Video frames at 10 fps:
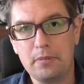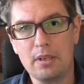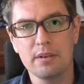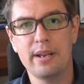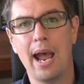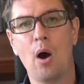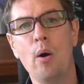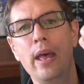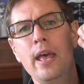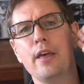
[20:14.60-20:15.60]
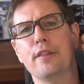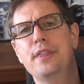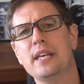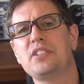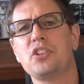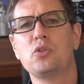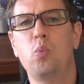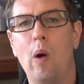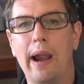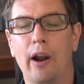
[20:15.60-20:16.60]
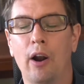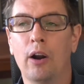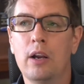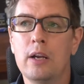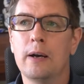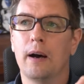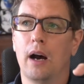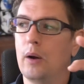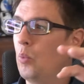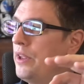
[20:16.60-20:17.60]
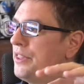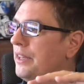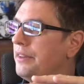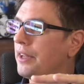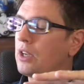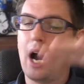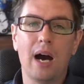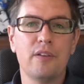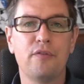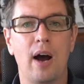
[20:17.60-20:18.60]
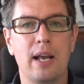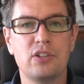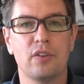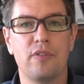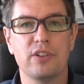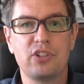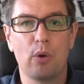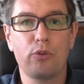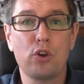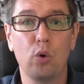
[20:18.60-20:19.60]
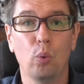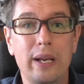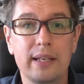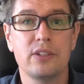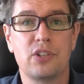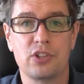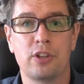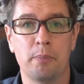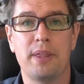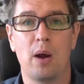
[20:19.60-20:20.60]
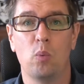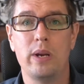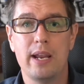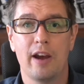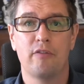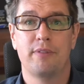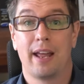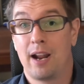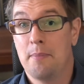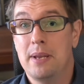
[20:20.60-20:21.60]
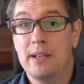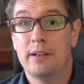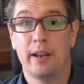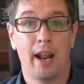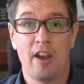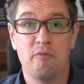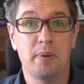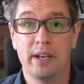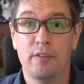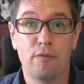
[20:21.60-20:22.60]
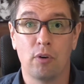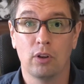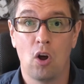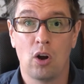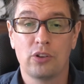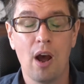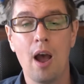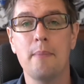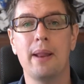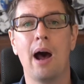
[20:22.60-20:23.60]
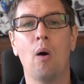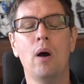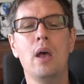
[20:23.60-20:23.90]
Now, this is where, within the confines of the South Korean system that I'm in and I've been in for a long time now,